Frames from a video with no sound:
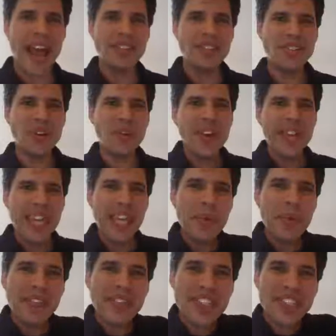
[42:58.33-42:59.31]
And so
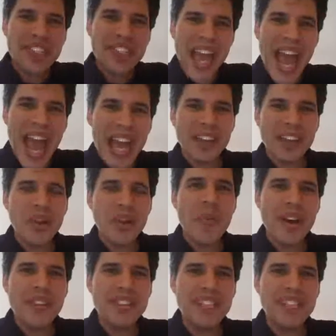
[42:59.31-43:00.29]
he would have a stack of
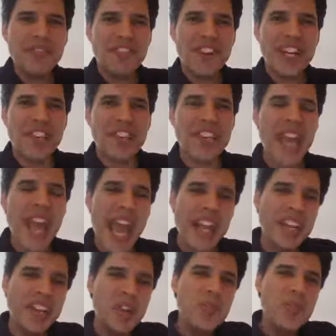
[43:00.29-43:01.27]
the ones he'd finished,
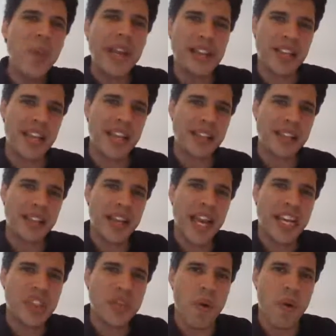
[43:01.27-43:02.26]
and he couldn't wait to get to the
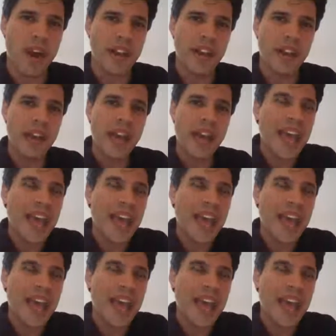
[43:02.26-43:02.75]
next one.